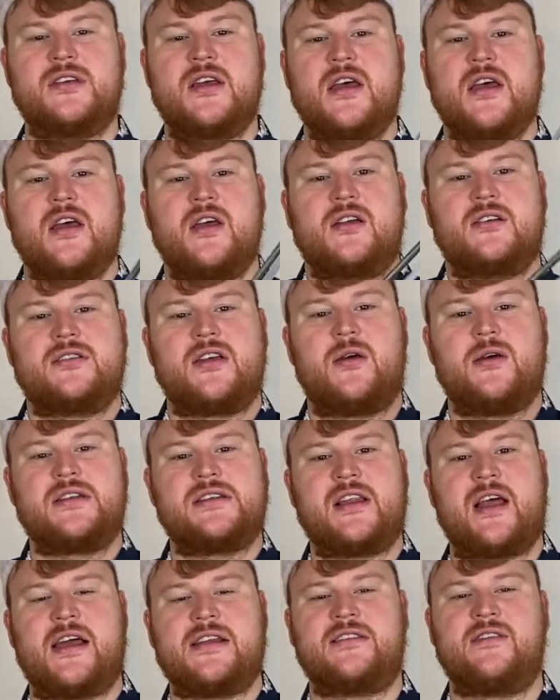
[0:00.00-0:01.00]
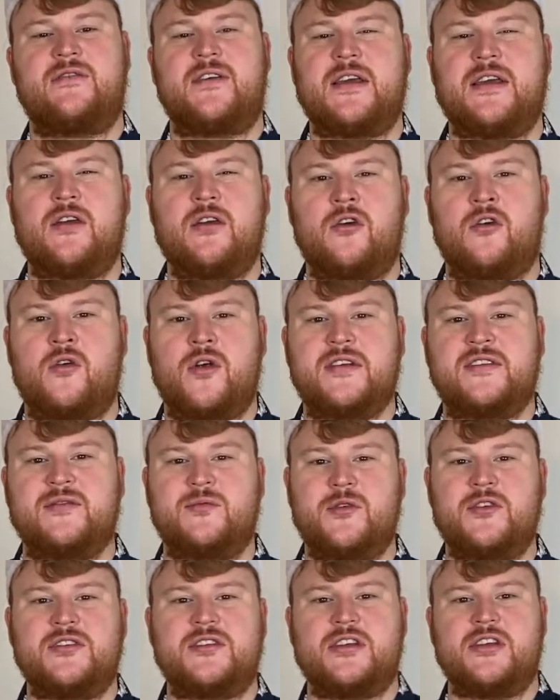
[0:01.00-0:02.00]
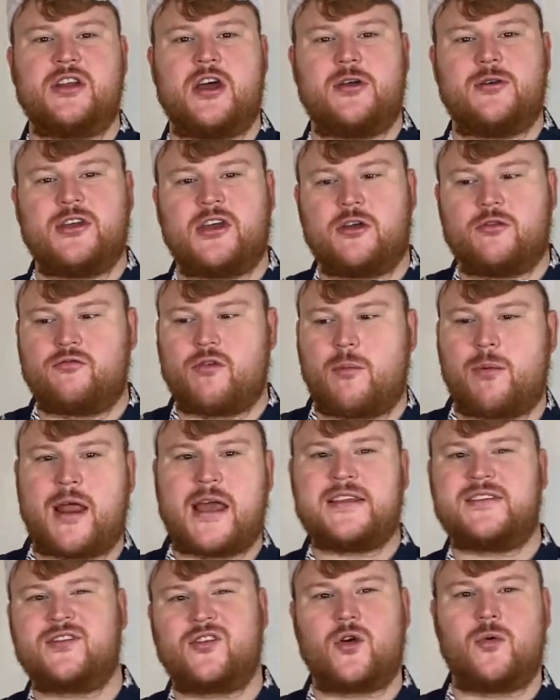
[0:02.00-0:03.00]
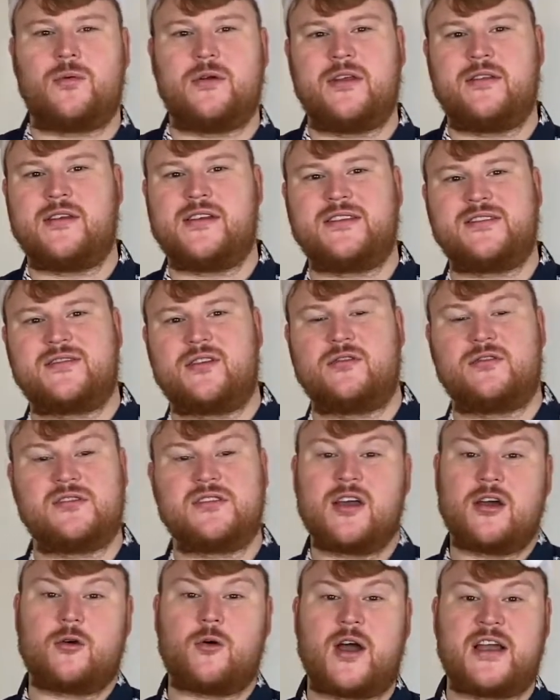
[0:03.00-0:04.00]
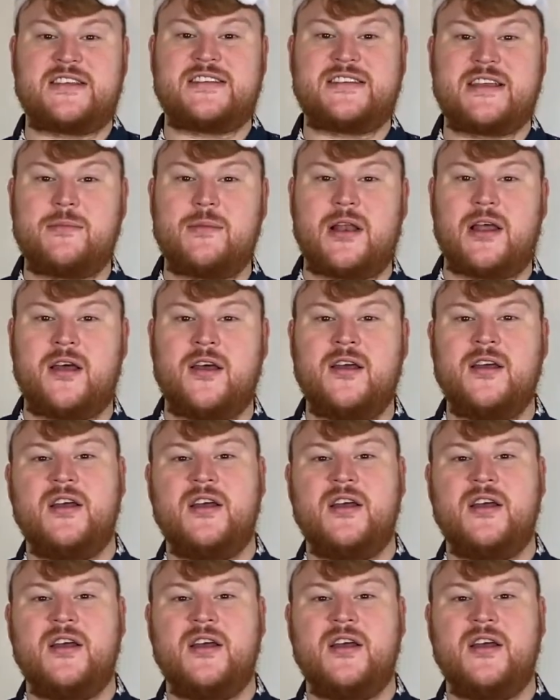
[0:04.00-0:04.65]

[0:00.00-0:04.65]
Because I always like to think at Christmas, you know, you can replace a couple of these songs that are quite similar,